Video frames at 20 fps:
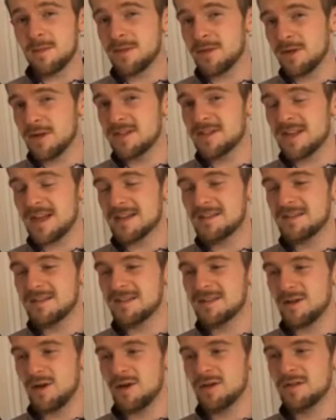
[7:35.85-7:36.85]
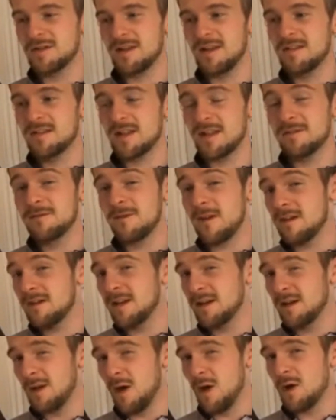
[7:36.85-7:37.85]
30 seconds down is a
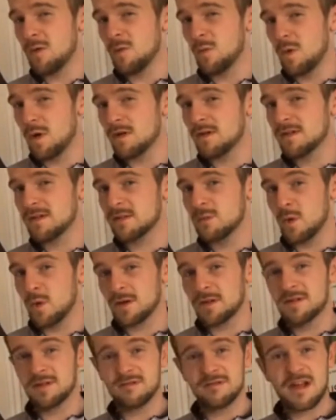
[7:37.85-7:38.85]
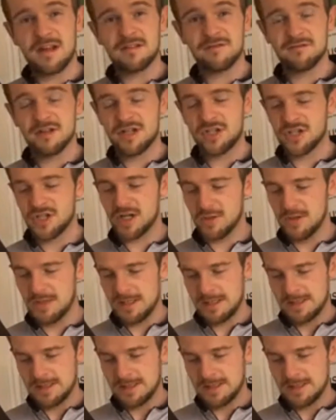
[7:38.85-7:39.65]
fairly long work to rest ratio.